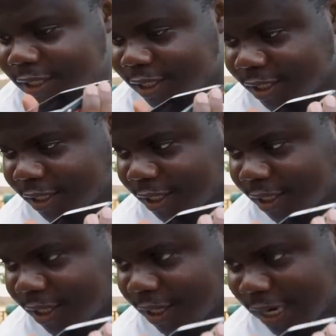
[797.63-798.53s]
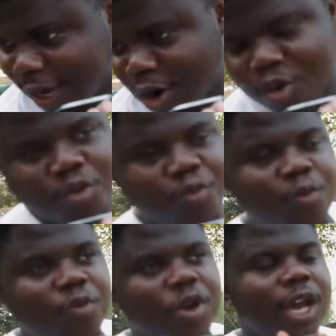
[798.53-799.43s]
Yes, I am.
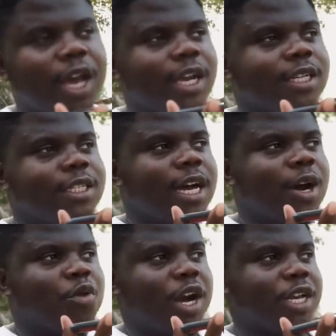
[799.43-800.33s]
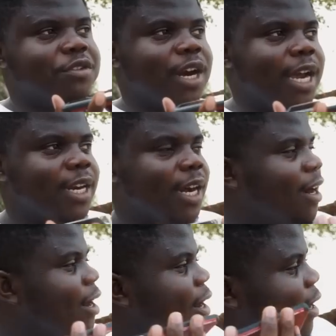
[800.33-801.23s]
And uh, where are you right now?